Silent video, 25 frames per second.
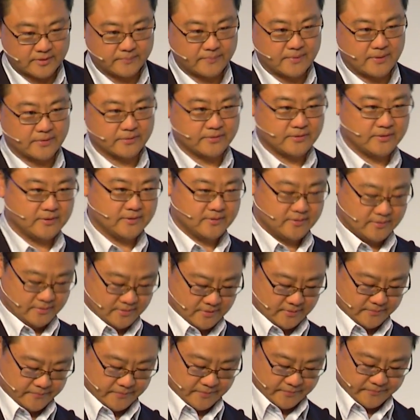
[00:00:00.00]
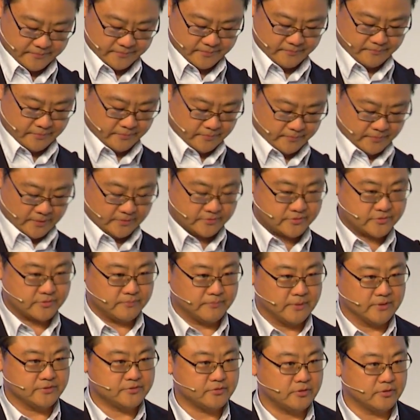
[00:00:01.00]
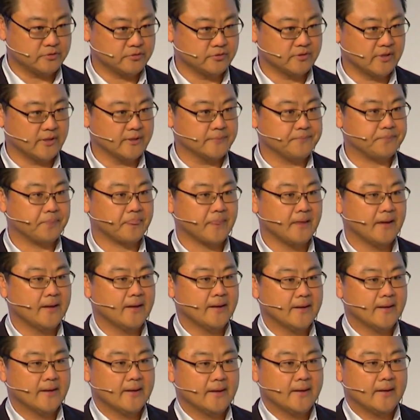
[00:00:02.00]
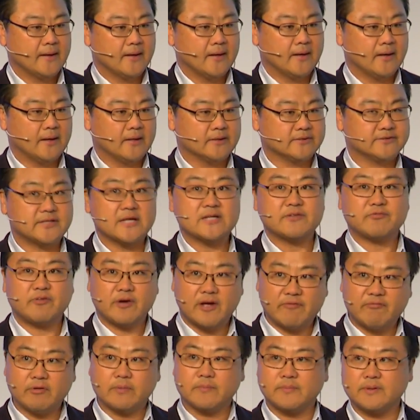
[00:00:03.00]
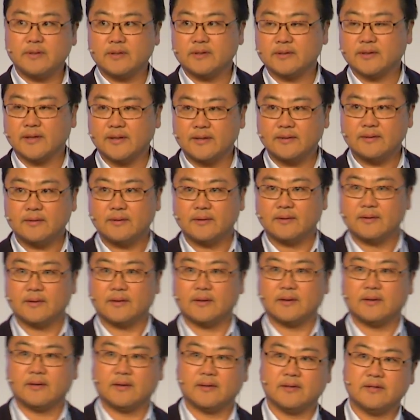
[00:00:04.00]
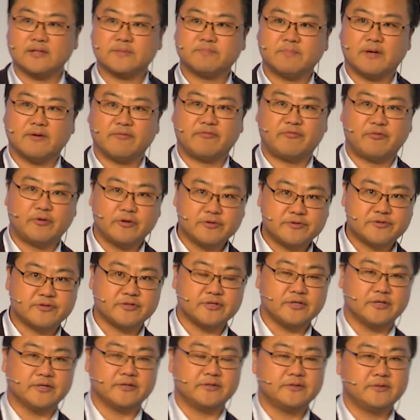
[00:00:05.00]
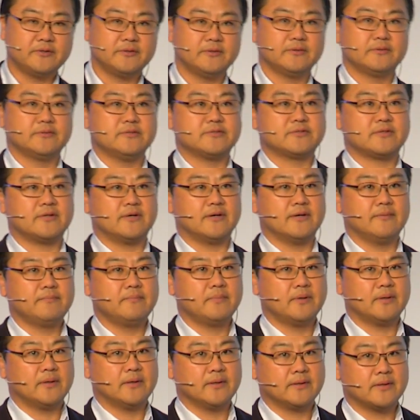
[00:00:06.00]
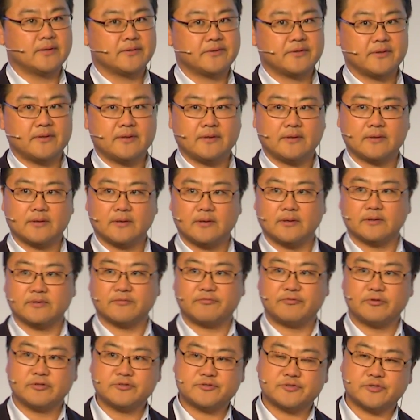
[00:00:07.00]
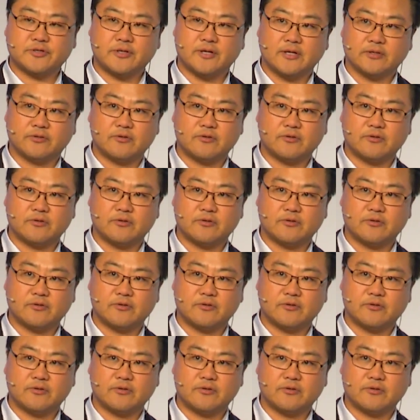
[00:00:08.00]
about my side today. Thanks for having me again. It's my first year this time, and I think the first year I